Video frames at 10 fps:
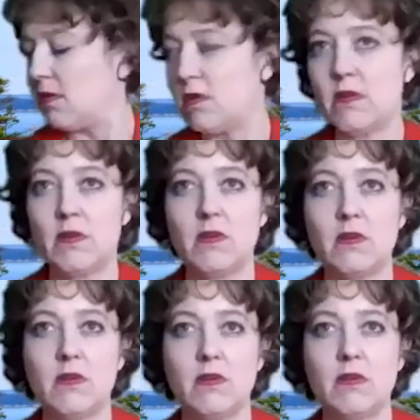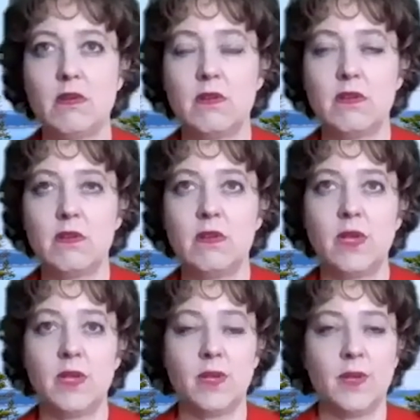
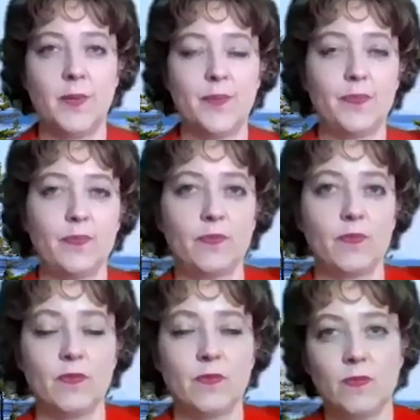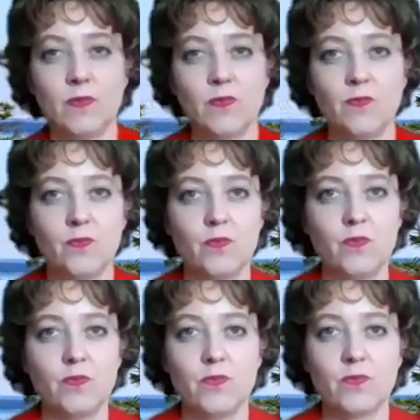
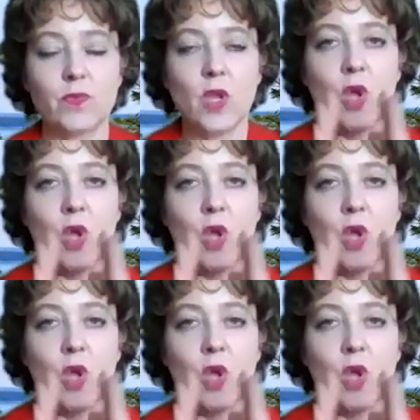Nobody speaks.